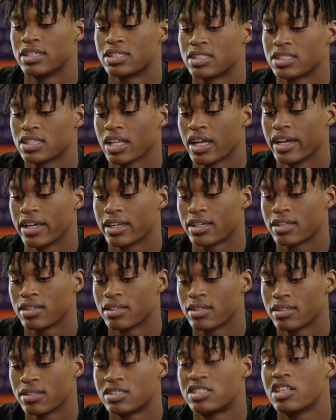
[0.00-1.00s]
is like
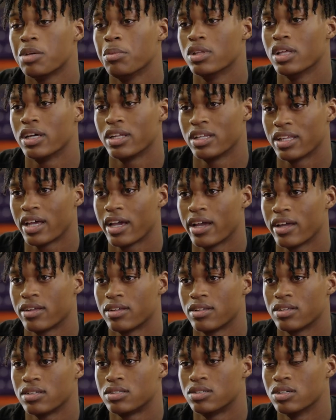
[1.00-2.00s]
simulating that
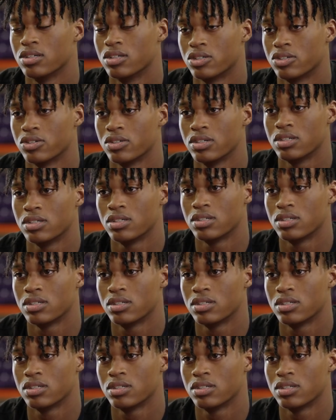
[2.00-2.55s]
to a degree.